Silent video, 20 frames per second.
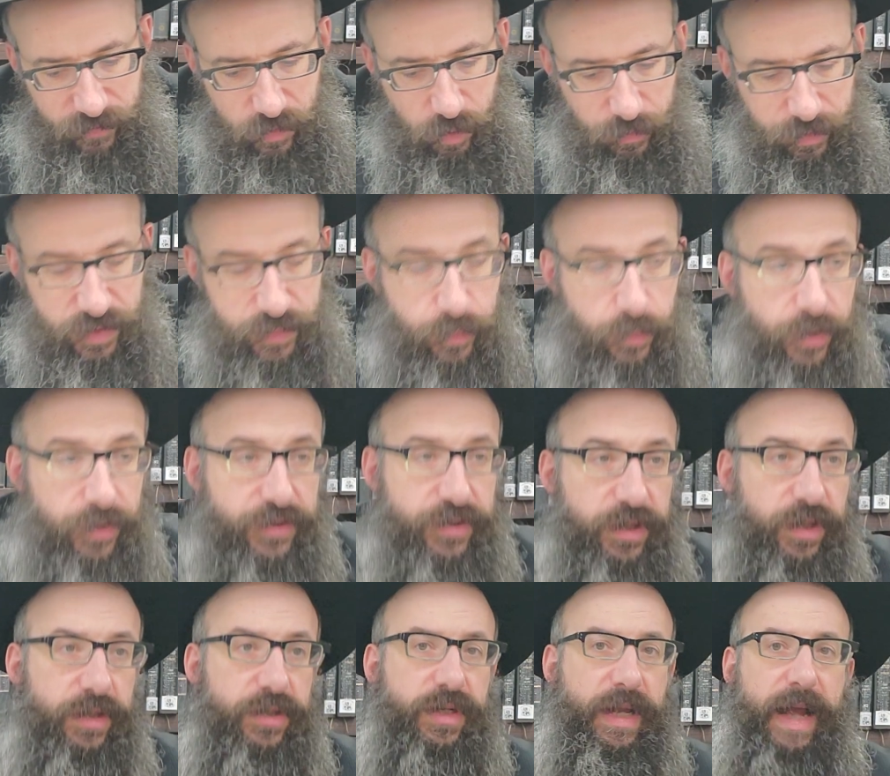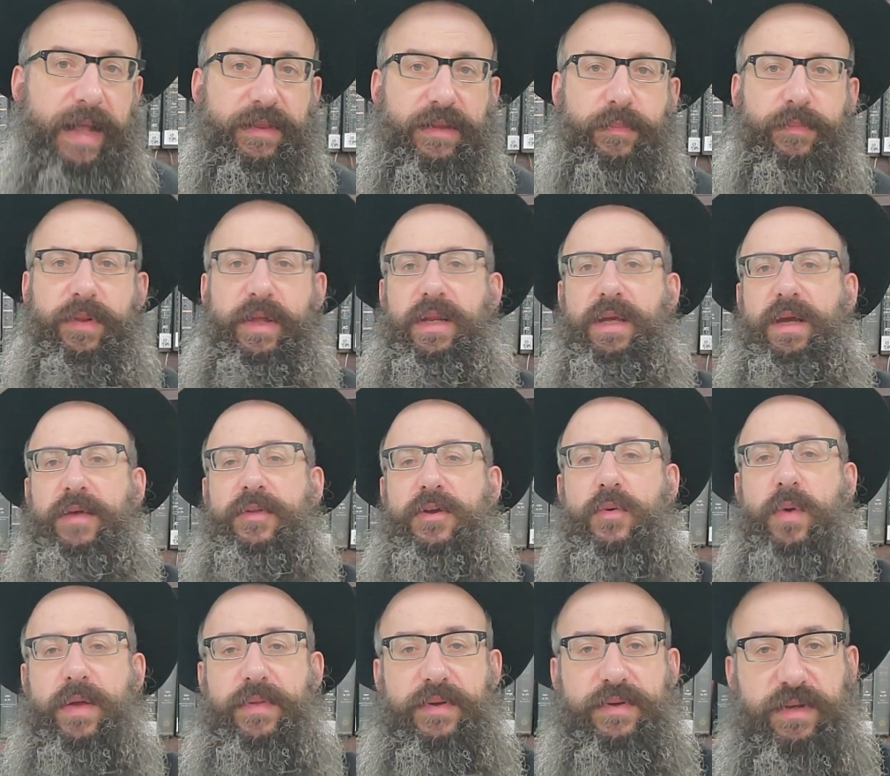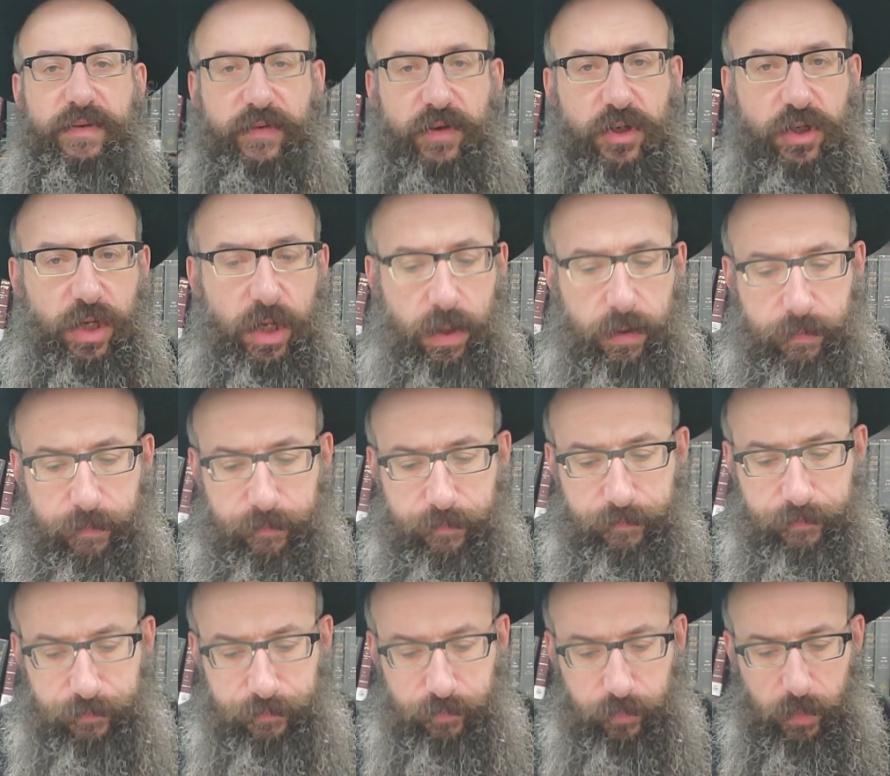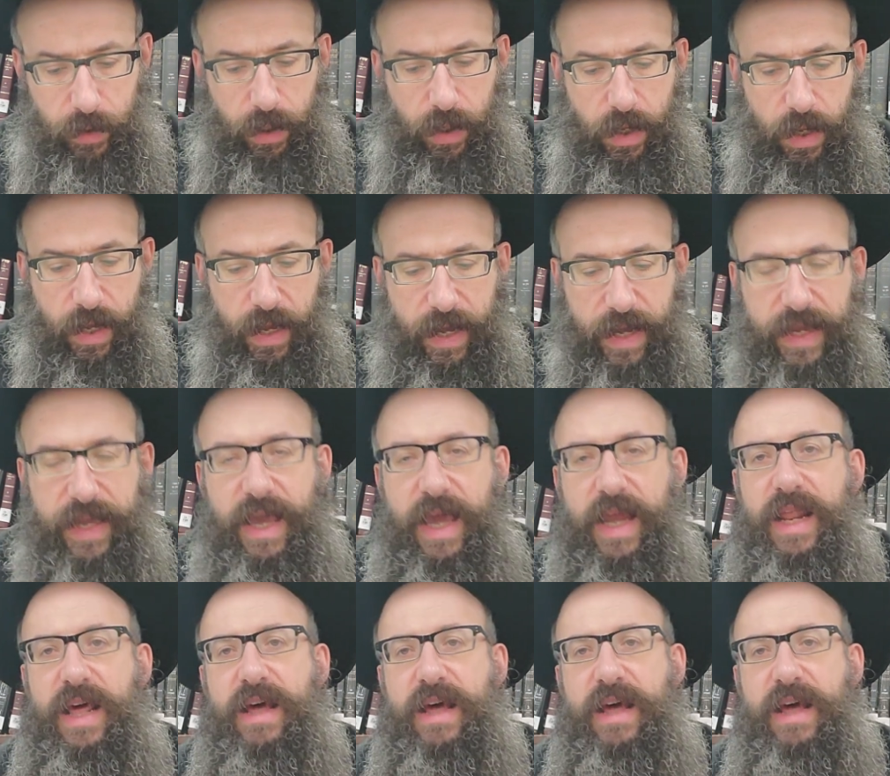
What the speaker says: though this person is contemplating on the greatness of Hashem, I